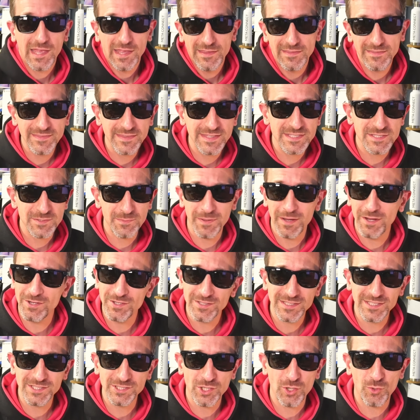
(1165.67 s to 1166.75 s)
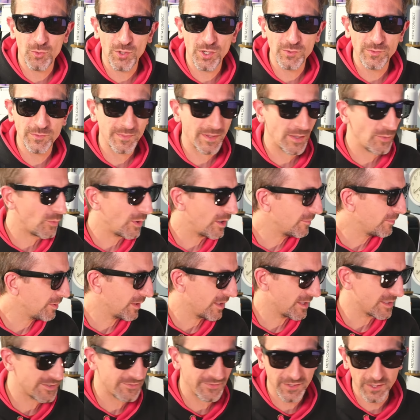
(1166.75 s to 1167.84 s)
These apparently don't work with my
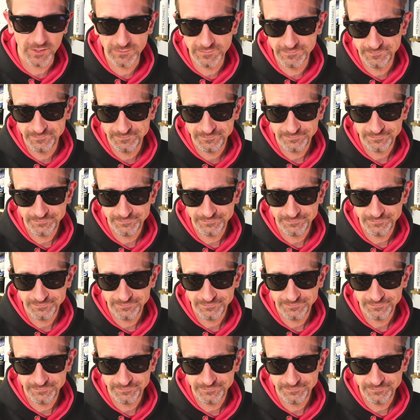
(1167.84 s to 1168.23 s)
OnePlus phone.